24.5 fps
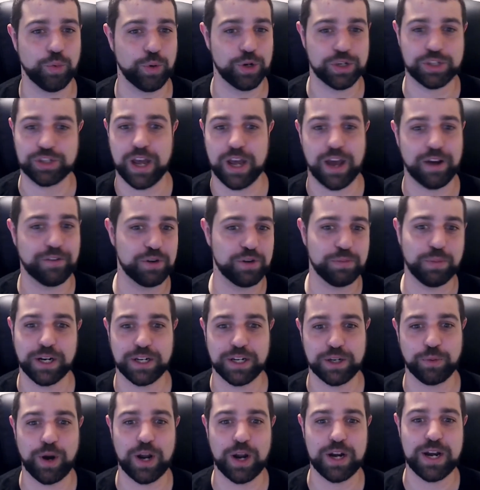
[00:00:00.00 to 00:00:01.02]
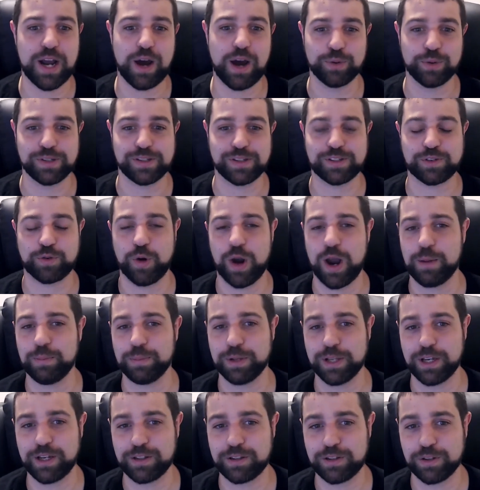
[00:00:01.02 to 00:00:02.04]
which everybody right now is
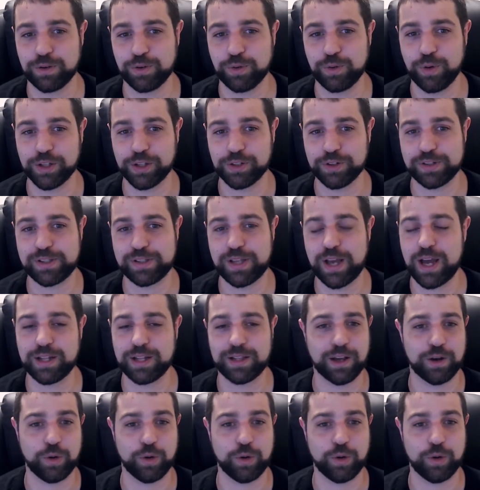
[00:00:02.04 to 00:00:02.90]
scrambling to understand,